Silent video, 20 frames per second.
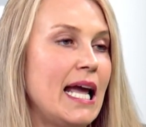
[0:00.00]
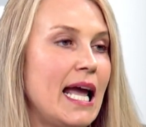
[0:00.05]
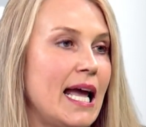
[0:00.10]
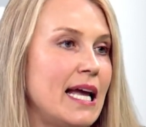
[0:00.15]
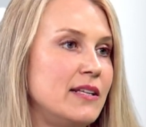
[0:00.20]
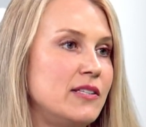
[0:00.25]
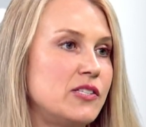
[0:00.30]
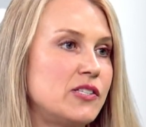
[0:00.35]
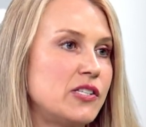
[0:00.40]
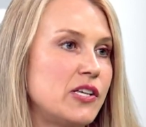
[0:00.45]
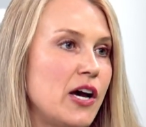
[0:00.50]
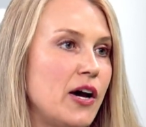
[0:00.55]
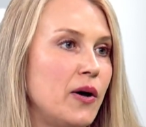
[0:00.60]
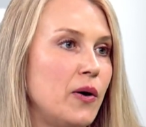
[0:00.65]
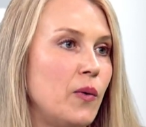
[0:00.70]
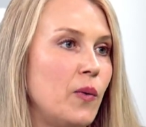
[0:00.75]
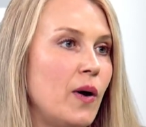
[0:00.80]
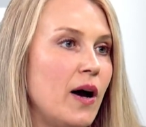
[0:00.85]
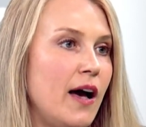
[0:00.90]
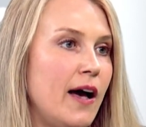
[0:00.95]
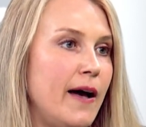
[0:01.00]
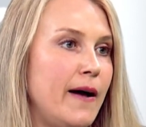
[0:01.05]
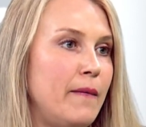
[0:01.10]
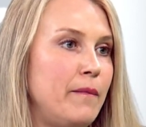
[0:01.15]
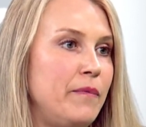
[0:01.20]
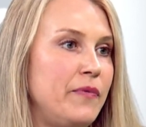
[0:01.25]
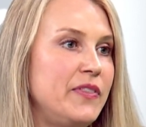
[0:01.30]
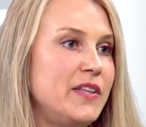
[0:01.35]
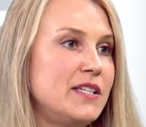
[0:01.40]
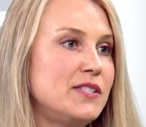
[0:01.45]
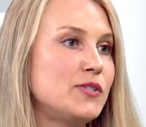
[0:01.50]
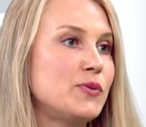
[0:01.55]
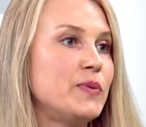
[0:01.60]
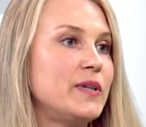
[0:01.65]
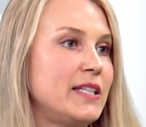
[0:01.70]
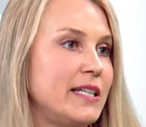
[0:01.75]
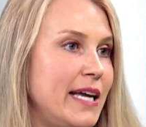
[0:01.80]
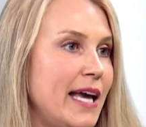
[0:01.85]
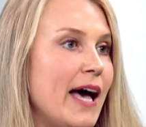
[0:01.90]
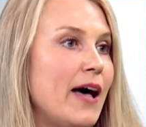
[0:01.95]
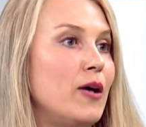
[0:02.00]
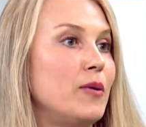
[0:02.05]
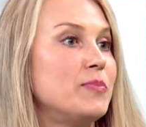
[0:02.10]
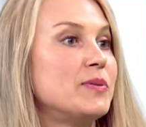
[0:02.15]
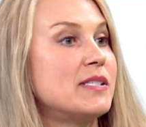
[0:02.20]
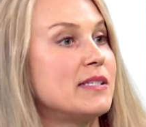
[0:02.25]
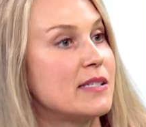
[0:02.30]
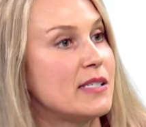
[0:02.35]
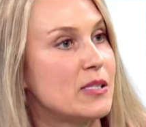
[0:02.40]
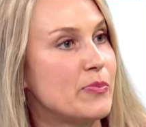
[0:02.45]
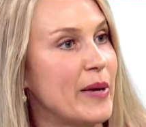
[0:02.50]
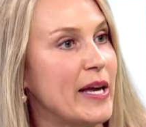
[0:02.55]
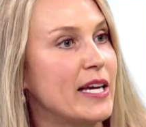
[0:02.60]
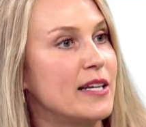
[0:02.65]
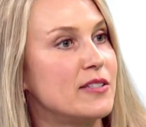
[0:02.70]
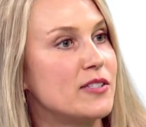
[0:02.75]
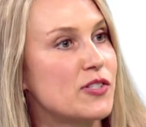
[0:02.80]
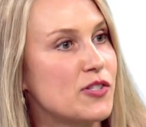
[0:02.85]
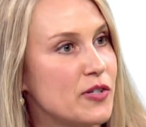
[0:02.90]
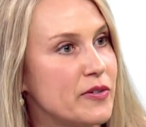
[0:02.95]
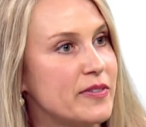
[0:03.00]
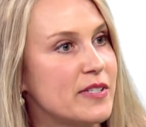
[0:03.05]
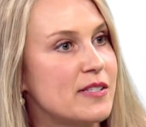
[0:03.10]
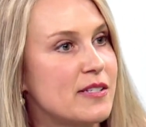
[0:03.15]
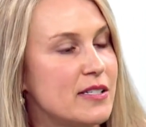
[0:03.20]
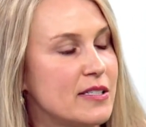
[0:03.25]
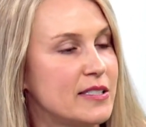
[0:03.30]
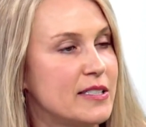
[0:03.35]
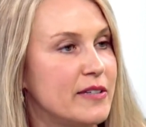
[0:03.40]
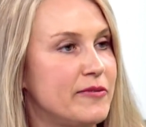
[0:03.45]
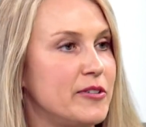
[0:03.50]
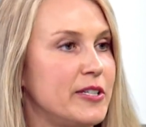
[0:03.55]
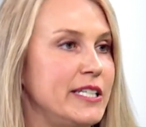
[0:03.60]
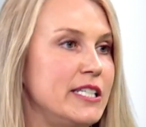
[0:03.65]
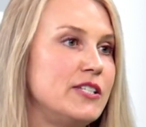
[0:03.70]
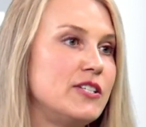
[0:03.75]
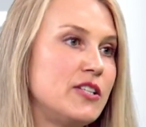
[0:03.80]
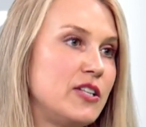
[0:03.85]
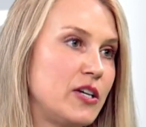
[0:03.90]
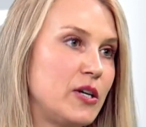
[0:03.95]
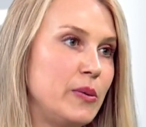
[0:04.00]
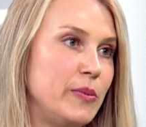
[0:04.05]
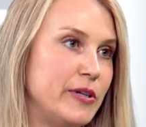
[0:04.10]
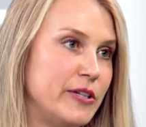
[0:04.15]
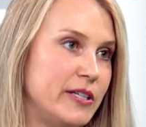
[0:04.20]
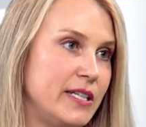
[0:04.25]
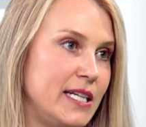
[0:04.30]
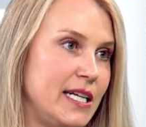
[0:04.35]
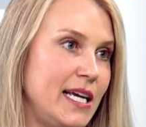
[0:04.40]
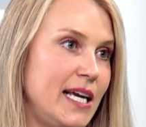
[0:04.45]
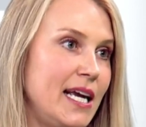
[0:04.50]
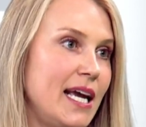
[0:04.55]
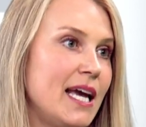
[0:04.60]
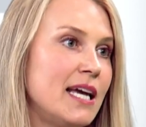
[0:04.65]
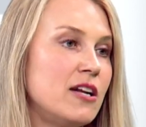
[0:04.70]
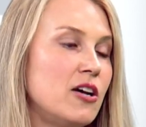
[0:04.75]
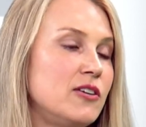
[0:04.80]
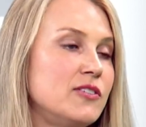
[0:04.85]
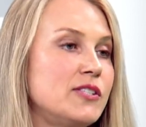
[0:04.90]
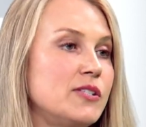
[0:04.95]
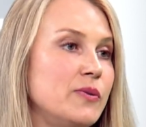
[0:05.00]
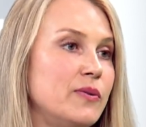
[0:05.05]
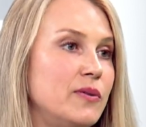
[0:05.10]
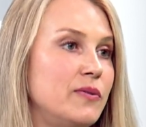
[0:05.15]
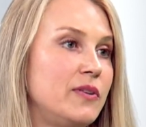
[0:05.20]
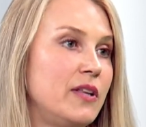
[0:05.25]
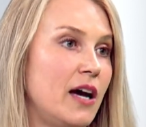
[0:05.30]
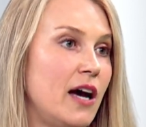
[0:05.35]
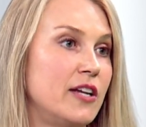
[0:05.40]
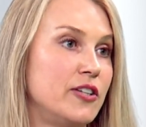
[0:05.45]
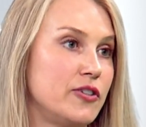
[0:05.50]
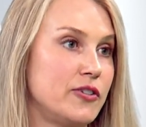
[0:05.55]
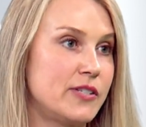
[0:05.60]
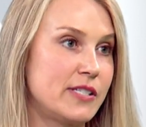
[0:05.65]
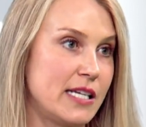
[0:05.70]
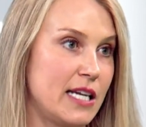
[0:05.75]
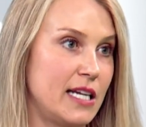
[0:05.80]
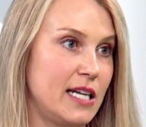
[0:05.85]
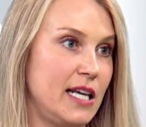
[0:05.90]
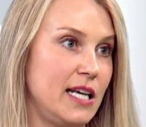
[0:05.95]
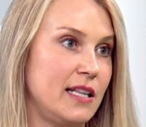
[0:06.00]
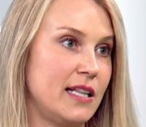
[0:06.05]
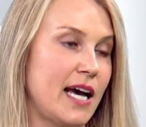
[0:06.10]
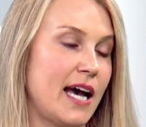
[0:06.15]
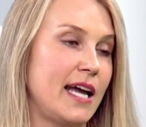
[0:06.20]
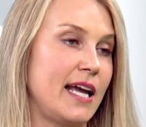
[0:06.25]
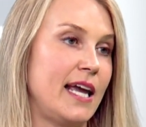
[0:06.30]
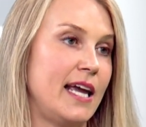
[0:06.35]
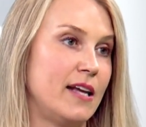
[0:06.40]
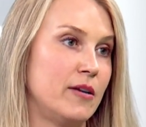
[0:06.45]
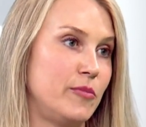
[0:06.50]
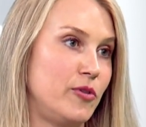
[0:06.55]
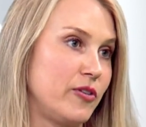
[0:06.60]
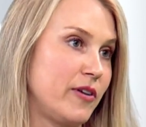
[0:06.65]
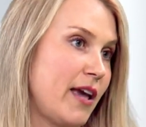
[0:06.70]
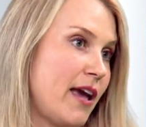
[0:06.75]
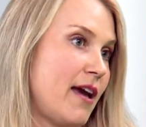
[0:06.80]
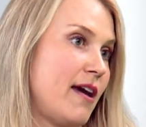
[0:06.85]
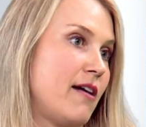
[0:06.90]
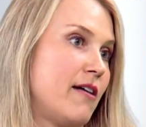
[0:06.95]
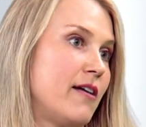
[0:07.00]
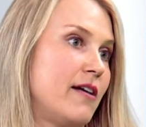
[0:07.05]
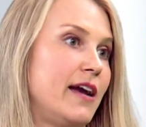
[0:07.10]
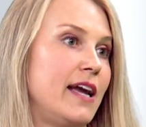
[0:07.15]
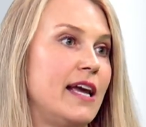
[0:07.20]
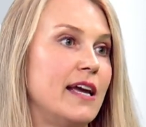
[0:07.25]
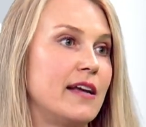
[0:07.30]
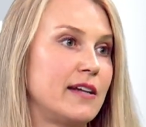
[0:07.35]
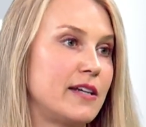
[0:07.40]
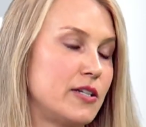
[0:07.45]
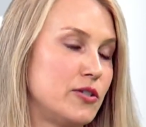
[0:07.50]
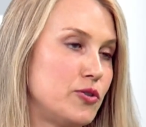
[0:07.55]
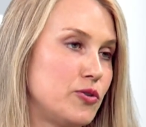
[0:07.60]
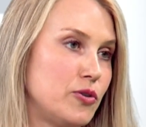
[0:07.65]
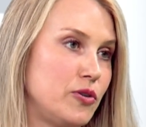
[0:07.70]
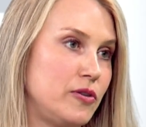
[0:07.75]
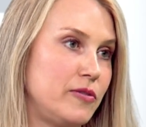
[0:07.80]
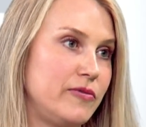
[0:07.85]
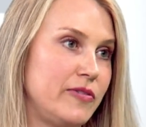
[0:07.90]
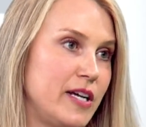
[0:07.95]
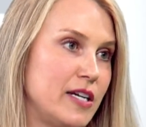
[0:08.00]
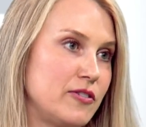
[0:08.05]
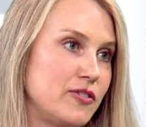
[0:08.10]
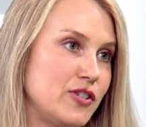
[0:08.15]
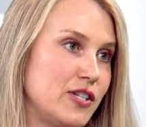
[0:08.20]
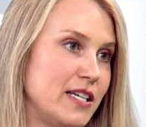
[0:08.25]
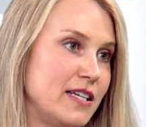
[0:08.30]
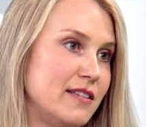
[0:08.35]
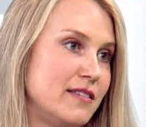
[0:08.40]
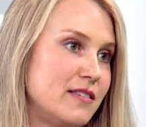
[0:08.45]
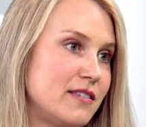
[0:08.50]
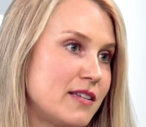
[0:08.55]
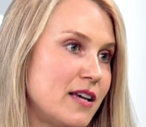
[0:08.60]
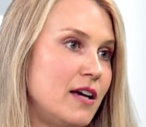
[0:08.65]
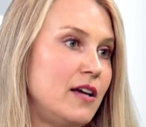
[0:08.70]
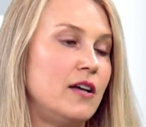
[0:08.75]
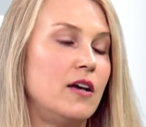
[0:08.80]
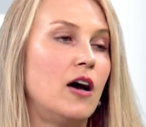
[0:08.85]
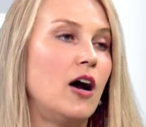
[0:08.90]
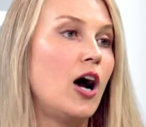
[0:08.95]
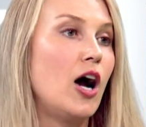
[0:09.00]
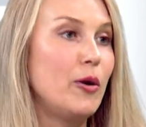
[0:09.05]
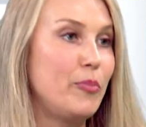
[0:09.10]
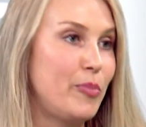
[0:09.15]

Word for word: And so um, this really helps expand service delivery to the community and also the understanding that animal care and control functions are